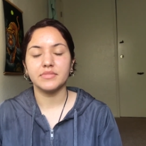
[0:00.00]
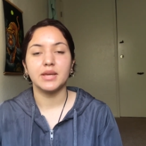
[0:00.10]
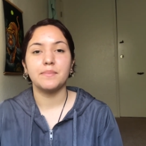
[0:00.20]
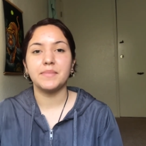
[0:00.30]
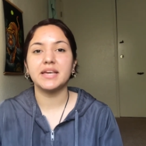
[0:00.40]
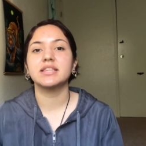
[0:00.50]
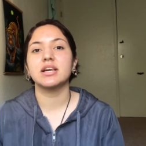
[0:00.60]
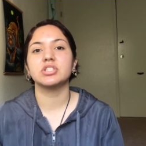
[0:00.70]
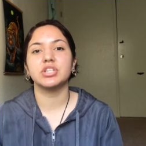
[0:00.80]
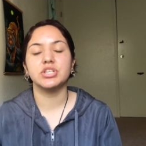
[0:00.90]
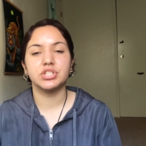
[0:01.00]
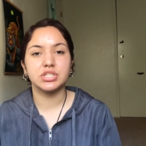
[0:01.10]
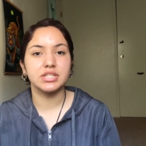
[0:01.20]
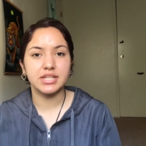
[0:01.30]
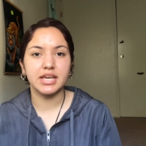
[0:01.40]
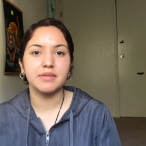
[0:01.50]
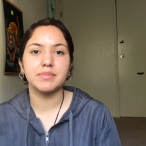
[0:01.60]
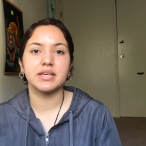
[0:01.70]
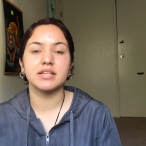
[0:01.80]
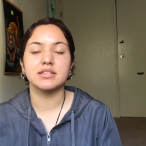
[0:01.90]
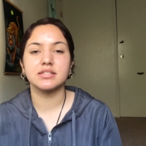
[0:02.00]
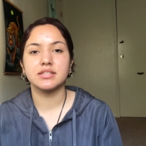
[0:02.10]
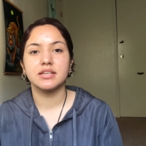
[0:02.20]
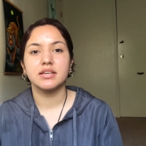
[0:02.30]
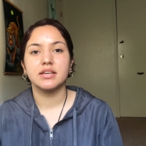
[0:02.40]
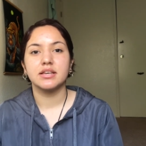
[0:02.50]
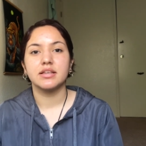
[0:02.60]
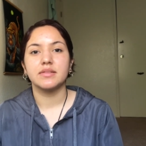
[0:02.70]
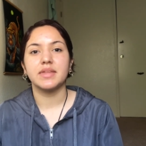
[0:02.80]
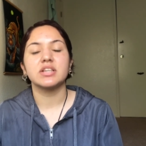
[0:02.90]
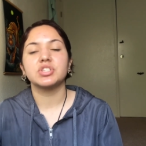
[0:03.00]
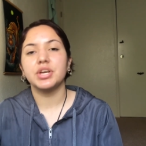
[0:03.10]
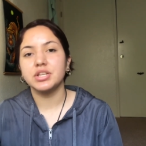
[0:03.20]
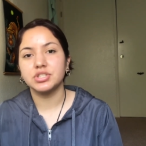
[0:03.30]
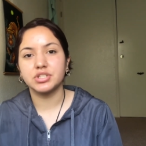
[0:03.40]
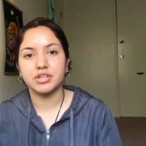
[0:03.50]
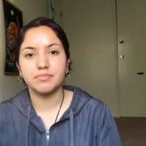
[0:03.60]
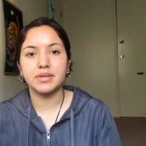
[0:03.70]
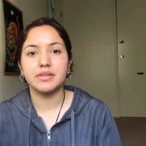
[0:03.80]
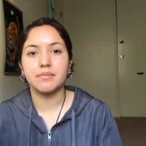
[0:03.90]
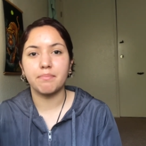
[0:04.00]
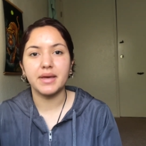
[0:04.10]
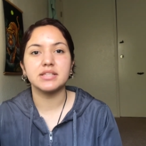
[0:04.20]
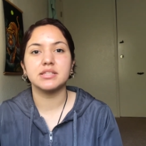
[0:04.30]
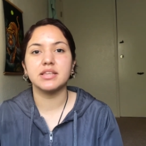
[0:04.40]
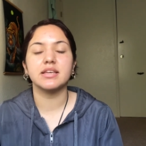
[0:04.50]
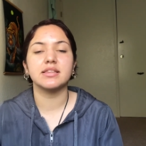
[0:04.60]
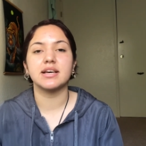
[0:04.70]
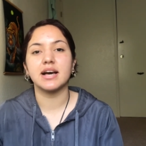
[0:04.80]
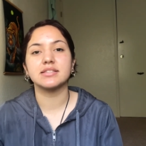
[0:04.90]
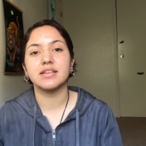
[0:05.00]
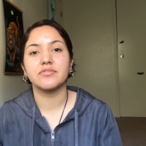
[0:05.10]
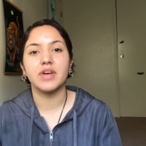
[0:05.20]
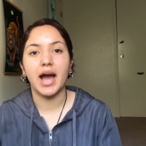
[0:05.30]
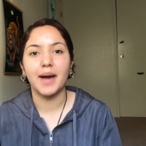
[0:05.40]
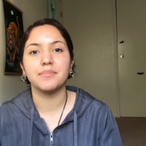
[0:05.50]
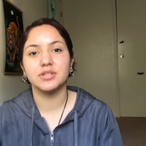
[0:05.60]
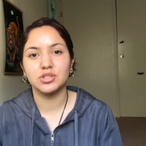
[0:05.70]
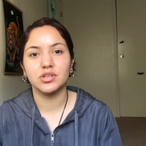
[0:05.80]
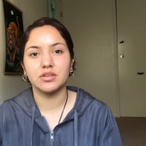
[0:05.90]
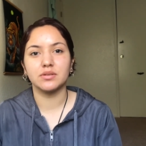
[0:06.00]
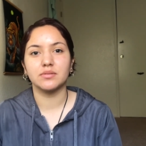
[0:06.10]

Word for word: Make that change today because that change could be the best thing that has ever happened to you.